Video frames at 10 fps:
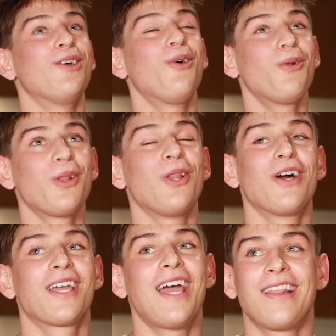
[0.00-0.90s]
don't
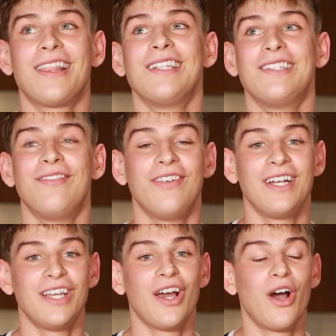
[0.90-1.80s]
look at this
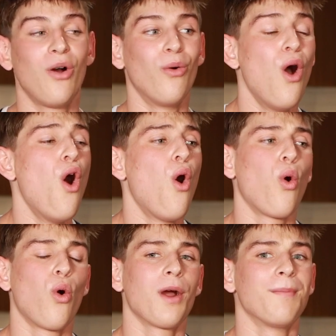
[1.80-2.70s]
video
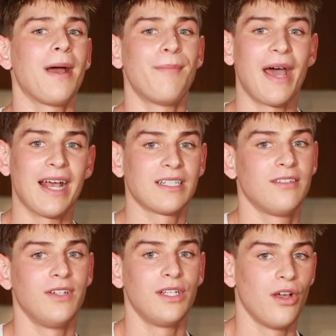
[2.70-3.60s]
or my past
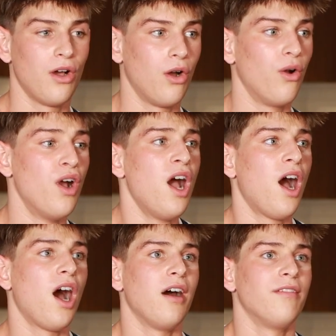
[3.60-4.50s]
video
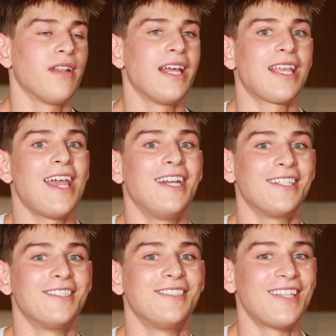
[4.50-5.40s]
of like an
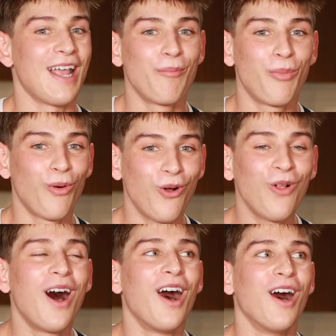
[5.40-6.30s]

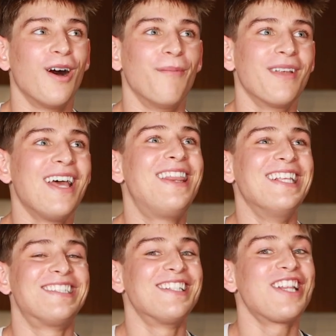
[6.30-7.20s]
example.
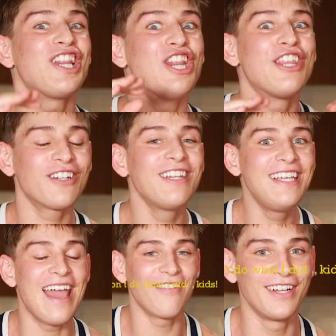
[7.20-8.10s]
This is
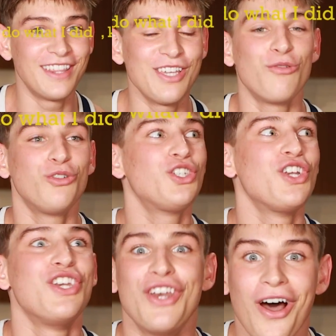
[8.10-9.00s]
literally everything you
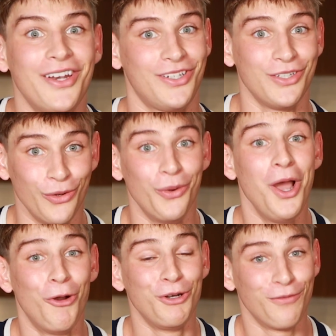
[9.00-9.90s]
should not do
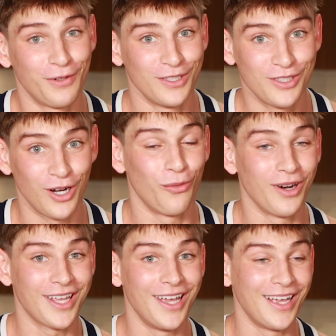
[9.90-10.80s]
when you first start
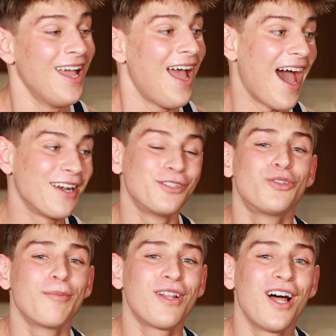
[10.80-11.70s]
working at a
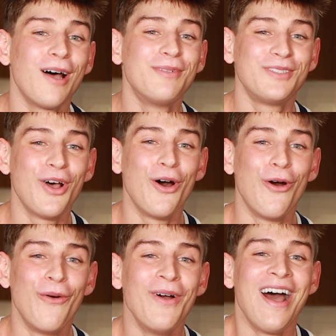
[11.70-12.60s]
strip club,
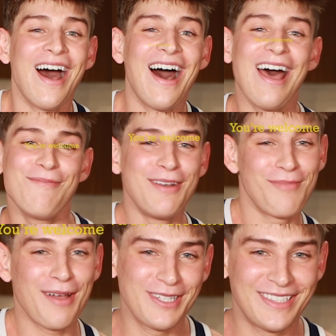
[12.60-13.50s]
so I made
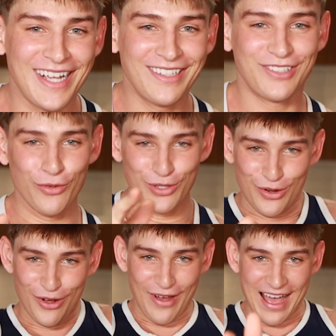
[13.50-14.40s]
my mistakes so you
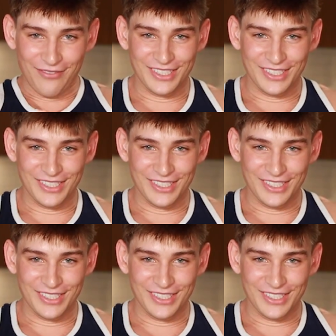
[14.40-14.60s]
don't have